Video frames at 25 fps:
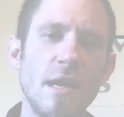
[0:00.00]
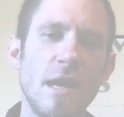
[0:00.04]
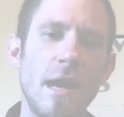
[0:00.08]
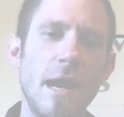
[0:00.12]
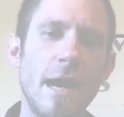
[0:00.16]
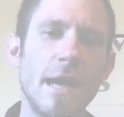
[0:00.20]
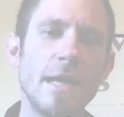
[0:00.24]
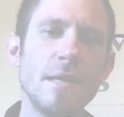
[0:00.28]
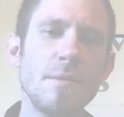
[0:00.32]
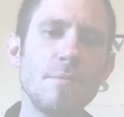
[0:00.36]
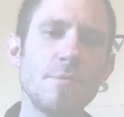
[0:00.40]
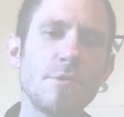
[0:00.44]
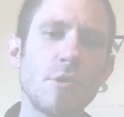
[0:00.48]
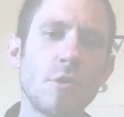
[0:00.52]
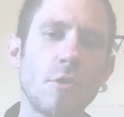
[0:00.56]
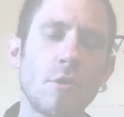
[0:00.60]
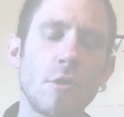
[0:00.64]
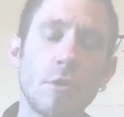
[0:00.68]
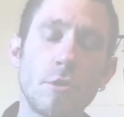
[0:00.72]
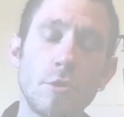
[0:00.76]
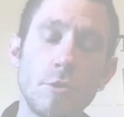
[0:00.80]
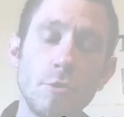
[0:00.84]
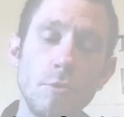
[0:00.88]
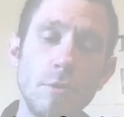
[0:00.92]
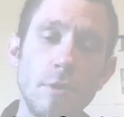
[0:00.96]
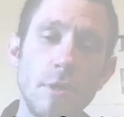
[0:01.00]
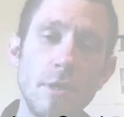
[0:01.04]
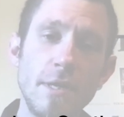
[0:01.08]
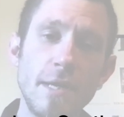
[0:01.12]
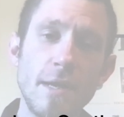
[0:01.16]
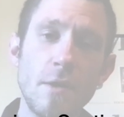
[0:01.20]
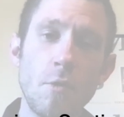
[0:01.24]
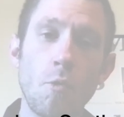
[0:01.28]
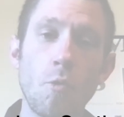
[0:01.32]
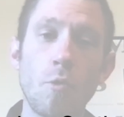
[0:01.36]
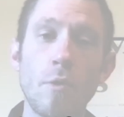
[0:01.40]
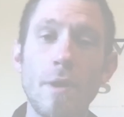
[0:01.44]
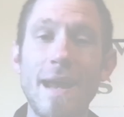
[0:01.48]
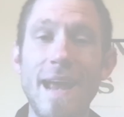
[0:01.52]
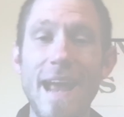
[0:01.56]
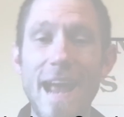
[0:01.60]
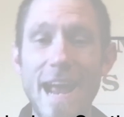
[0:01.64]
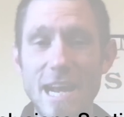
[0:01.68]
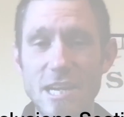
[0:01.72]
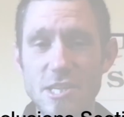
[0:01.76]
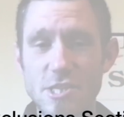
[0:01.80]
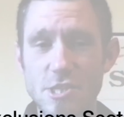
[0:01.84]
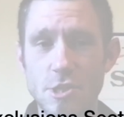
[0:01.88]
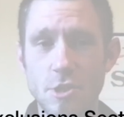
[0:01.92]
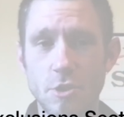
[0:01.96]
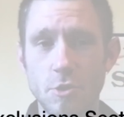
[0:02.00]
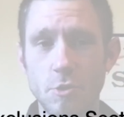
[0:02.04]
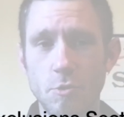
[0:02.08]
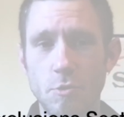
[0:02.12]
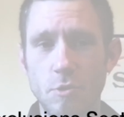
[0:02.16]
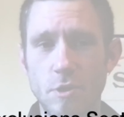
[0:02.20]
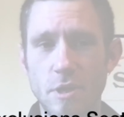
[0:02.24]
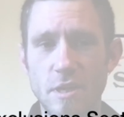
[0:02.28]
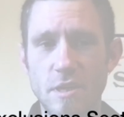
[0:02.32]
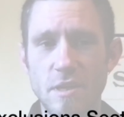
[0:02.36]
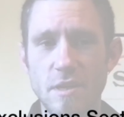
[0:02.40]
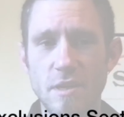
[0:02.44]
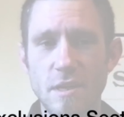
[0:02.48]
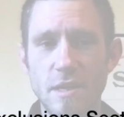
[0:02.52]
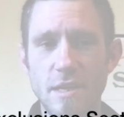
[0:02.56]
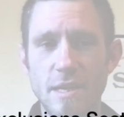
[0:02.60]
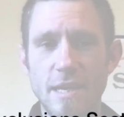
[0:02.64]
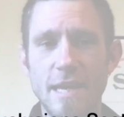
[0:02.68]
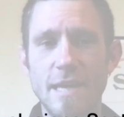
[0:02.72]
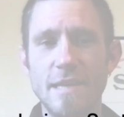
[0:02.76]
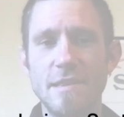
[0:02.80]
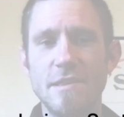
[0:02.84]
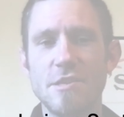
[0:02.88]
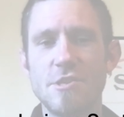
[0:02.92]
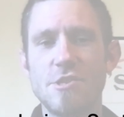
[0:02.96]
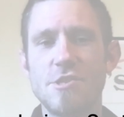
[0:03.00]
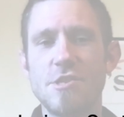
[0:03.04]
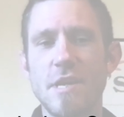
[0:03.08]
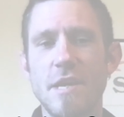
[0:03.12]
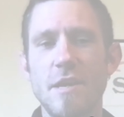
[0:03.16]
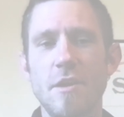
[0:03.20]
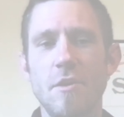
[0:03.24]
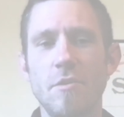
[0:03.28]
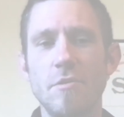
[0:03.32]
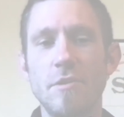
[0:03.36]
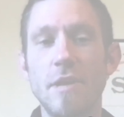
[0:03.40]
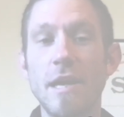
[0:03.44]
items are included or excluded in the sale.